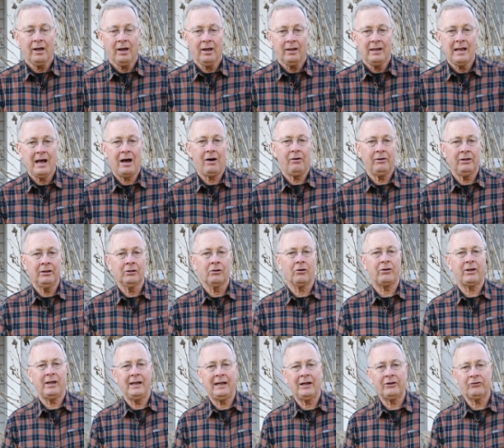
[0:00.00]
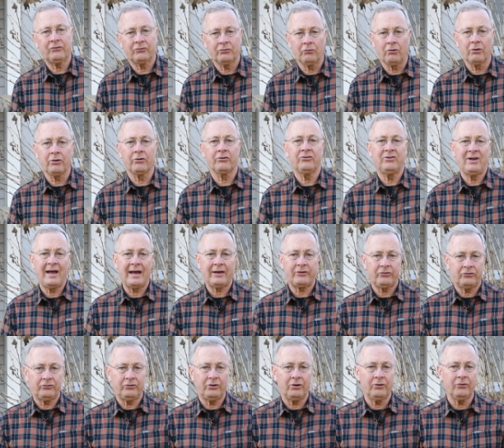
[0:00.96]
Now, in looking at soil
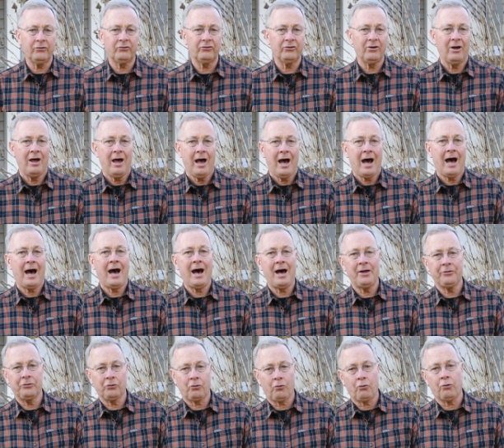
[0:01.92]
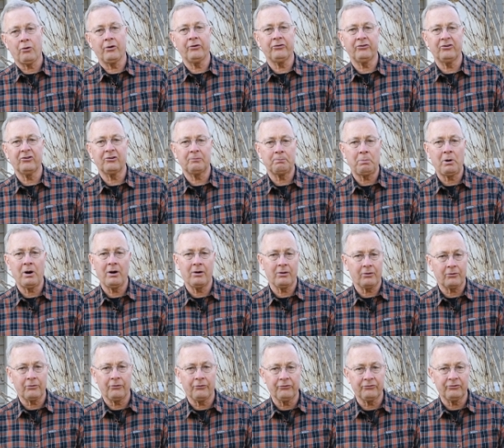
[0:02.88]
textures, the coarsest
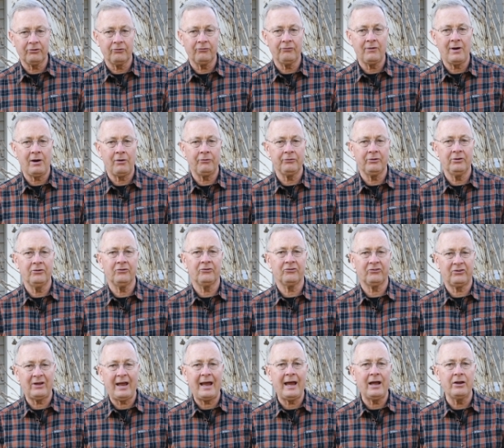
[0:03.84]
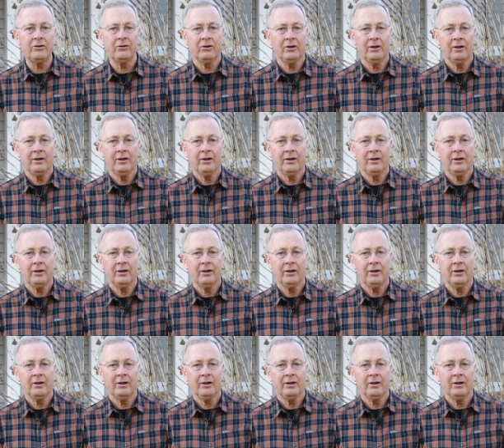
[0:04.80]
particles are found in sand.